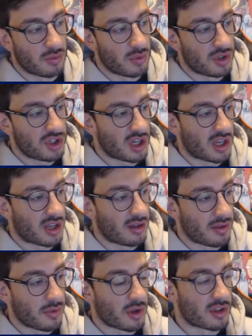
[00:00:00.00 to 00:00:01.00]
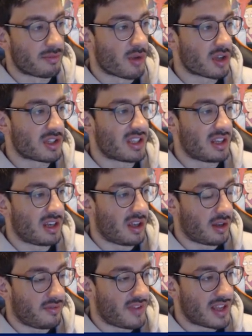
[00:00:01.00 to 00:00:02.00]
which there we go, there's a bosses
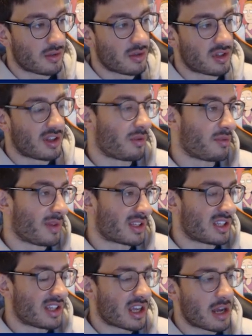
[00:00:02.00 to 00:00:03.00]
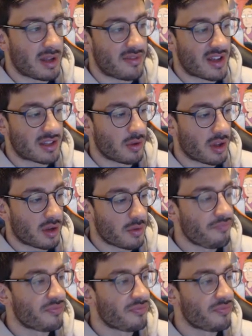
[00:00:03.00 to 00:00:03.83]
and Vessel, so that would make sense. They can't play Vessel though,